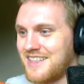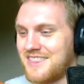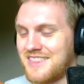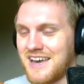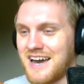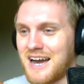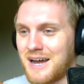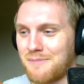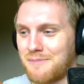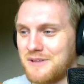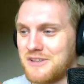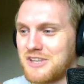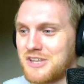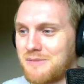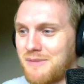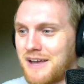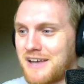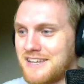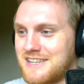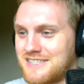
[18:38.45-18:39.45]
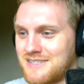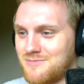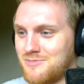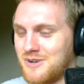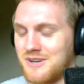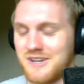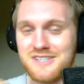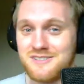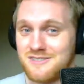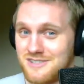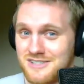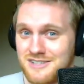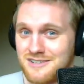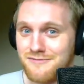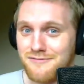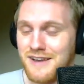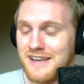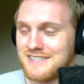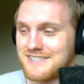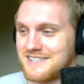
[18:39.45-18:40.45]
the Ark building mechanism works. It's
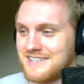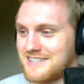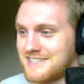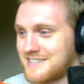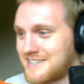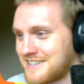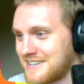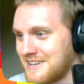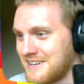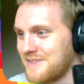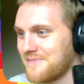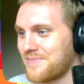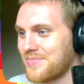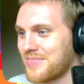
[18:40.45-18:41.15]
just fascinating.